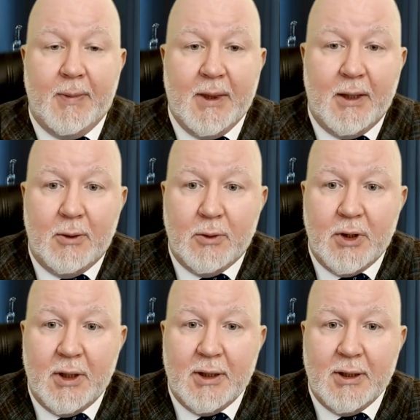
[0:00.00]

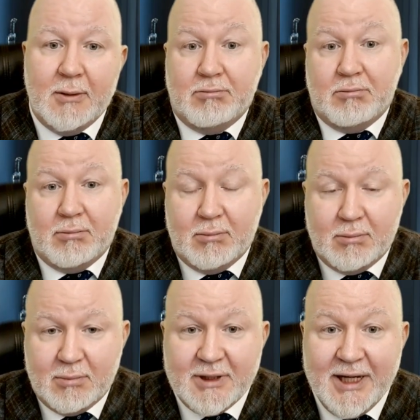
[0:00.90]
usually
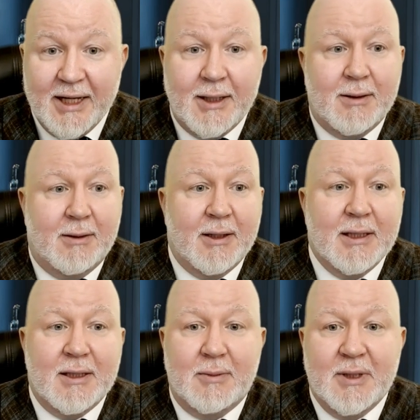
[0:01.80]
take
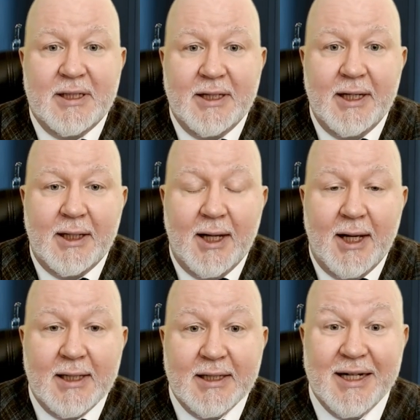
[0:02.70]
this mistake
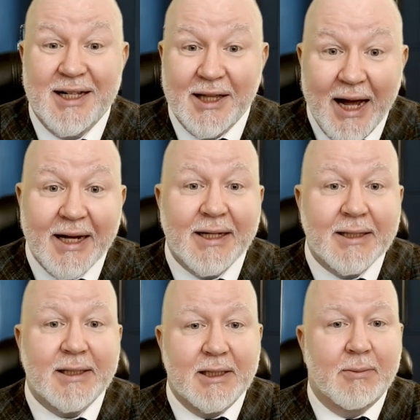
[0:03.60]
as a
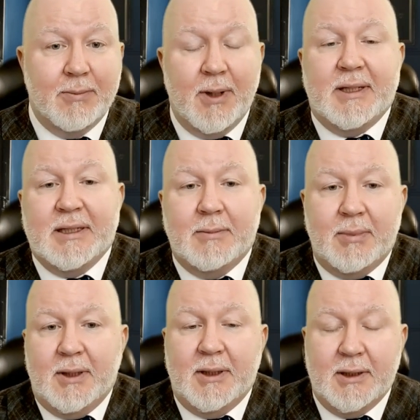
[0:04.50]
client's
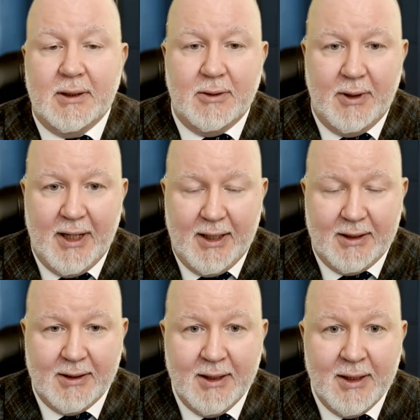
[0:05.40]
impossibility to
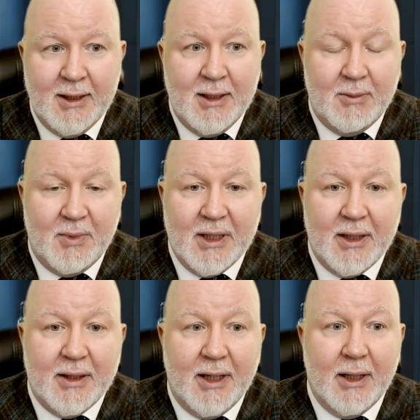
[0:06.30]
act,
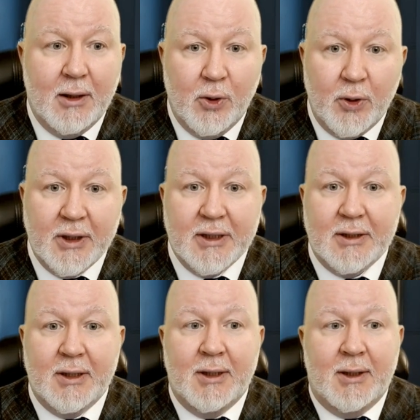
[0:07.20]
meaning that a
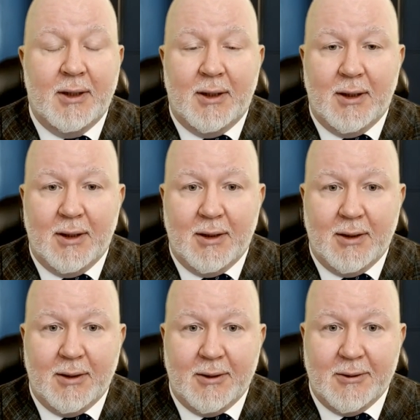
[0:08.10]
lawyer's
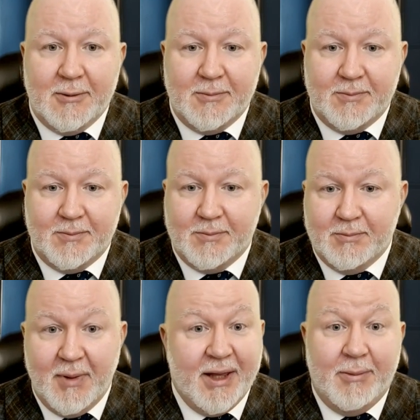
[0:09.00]
uh,
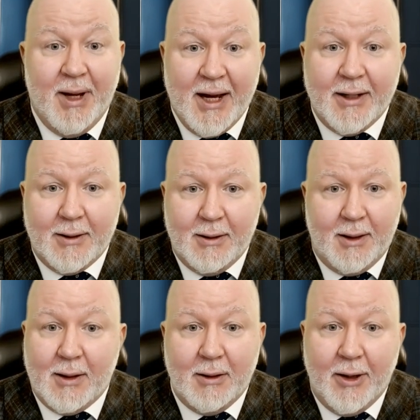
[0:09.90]
mathematical,
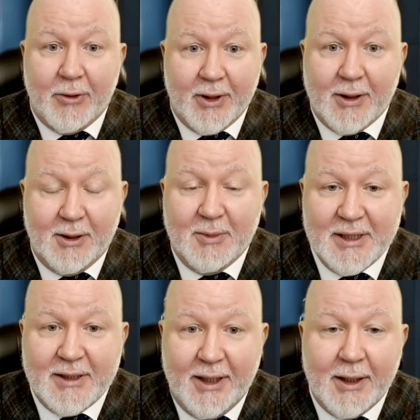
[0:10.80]
a clerical
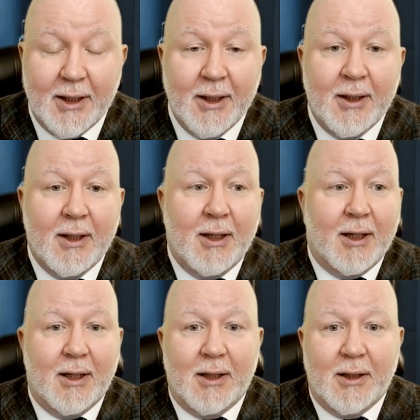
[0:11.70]
mistake
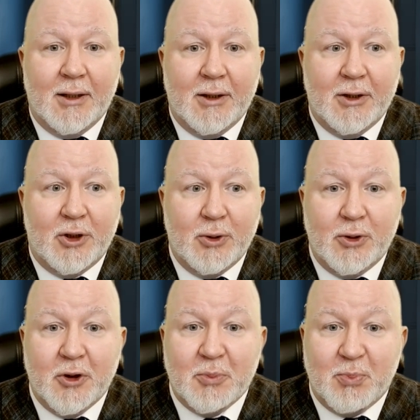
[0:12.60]
uh, should
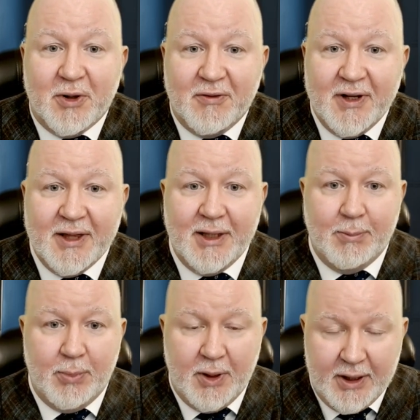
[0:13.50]
not prevent the
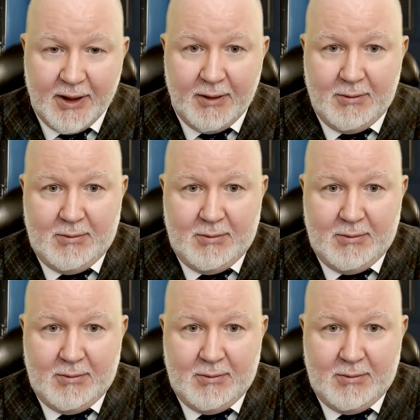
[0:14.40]
party